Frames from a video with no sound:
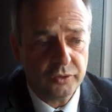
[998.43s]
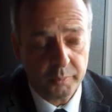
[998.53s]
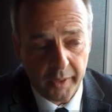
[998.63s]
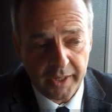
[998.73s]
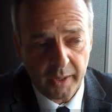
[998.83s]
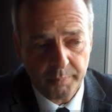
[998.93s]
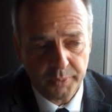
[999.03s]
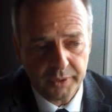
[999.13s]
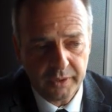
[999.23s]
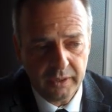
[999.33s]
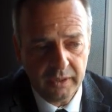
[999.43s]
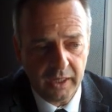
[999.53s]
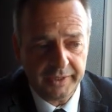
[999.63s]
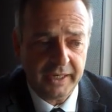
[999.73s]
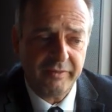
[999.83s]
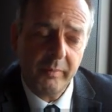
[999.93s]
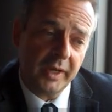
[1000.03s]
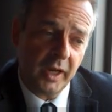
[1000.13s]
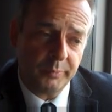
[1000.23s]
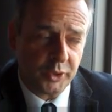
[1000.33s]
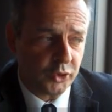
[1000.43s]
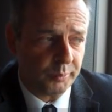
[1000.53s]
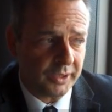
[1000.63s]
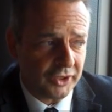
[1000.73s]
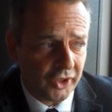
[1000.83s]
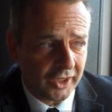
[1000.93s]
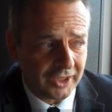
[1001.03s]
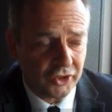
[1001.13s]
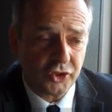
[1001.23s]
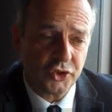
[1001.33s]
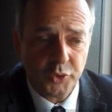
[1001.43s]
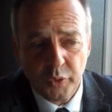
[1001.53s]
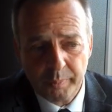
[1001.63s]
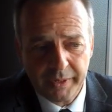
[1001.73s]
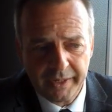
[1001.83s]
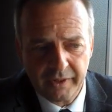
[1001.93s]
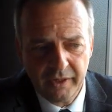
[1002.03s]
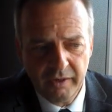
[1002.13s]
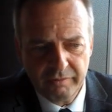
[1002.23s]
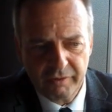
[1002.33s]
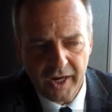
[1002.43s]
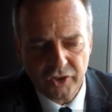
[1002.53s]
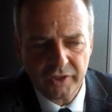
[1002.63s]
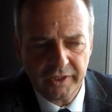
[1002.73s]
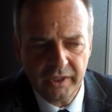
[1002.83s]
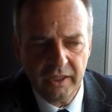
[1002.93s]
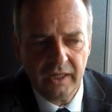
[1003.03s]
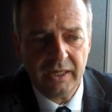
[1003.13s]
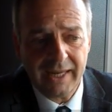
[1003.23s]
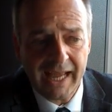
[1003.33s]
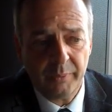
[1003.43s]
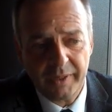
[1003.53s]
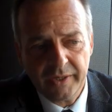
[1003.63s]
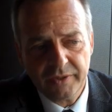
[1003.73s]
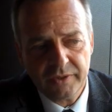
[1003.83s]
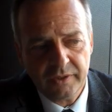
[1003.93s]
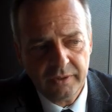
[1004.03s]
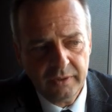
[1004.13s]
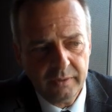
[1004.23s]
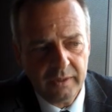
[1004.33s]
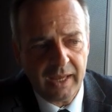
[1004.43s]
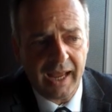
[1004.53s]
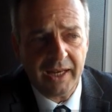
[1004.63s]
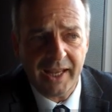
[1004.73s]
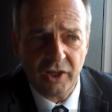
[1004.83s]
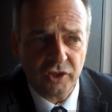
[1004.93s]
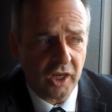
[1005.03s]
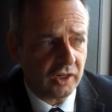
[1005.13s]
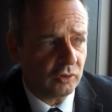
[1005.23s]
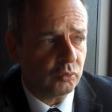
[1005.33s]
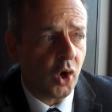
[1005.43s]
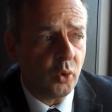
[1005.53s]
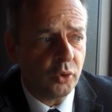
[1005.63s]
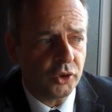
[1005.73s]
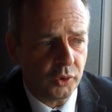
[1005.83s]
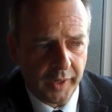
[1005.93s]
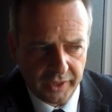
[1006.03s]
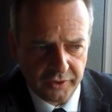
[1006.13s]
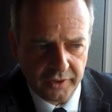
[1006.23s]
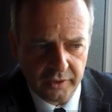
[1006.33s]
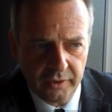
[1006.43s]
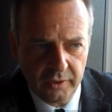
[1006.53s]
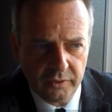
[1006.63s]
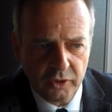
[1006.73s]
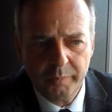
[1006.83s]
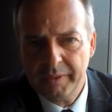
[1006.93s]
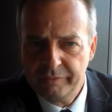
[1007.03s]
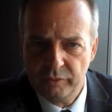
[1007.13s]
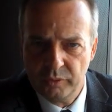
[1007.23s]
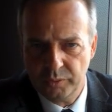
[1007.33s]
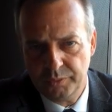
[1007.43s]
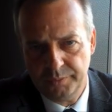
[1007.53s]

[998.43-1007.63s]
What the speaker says: to my company, and even my company should be entitled to sue the bank for actually allowing it to let a rogue director commit fraud.